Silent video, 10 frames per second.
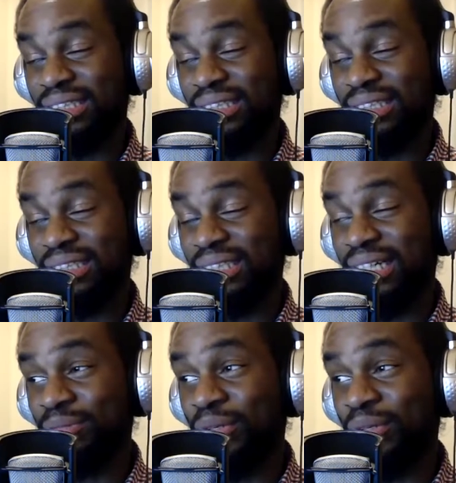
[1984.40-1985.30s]
sounds
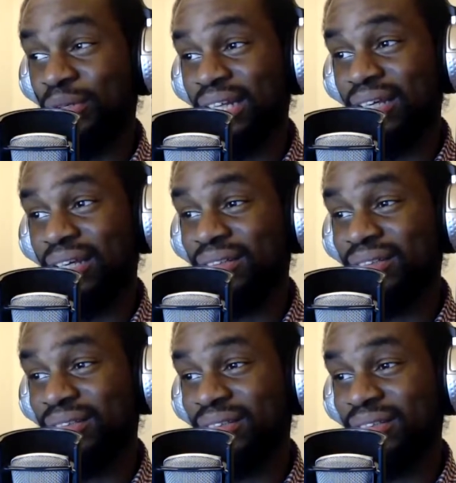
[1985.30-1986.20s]
more like the
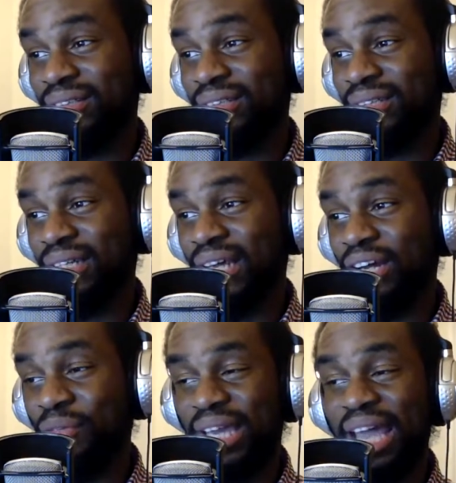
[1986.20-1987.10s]

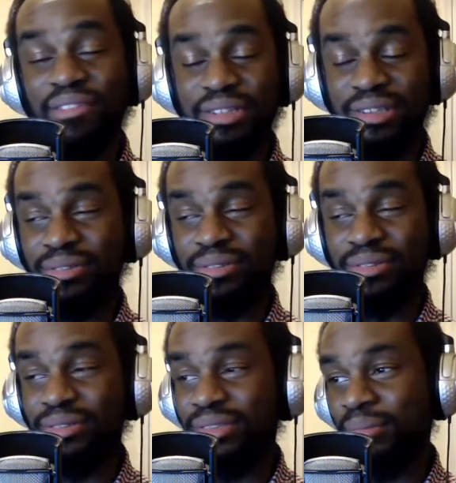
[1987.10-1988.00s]
Henry Cavill excuse to
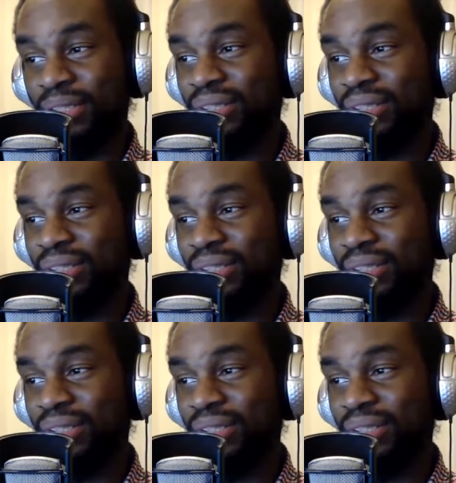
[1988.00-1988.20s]
me.